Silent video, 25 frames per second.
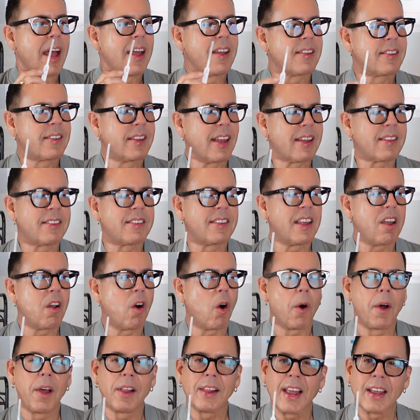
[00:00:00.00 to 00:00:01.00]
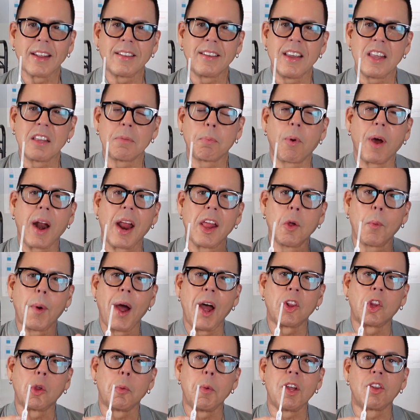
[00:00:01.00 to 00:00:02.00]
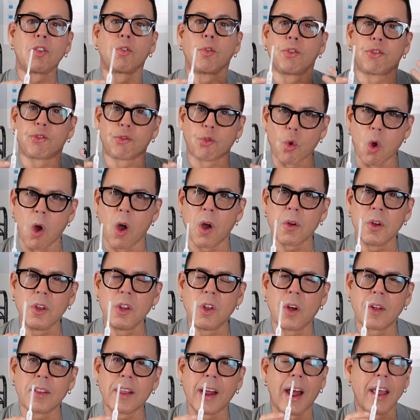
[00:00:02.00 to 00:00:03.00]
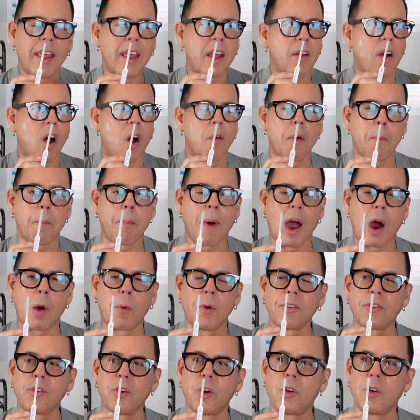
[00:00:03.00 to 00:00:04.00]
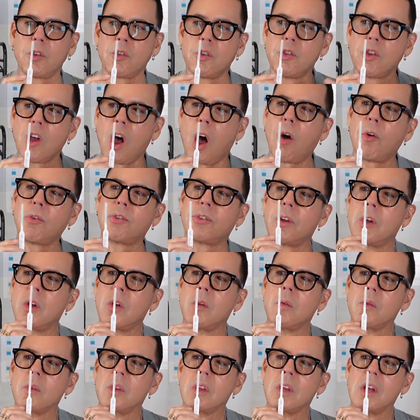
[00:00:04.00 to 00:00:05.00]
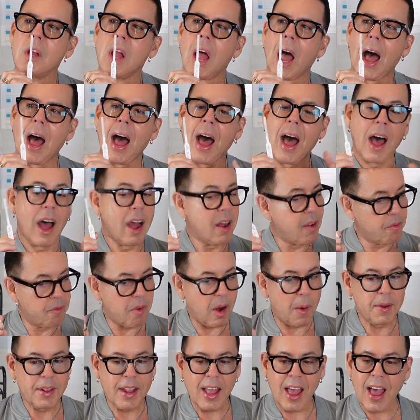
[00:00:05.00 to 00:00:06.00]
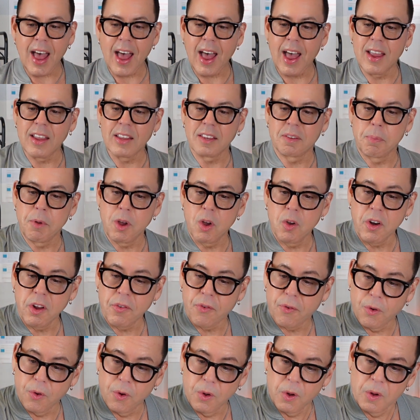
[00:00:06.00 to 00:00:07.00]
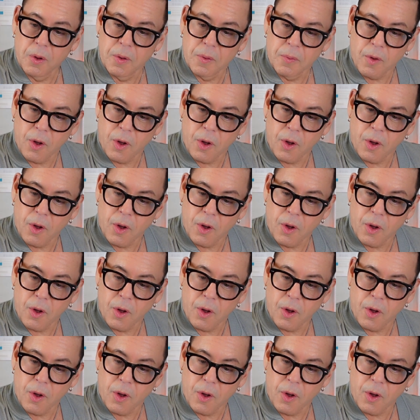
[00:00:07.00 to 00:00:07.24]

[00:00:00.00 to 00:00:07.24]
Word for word: sexy oil like this, but I don't want it to be too strong, you know, that it overpowers your, your nose. Uh, very nice, beautiful,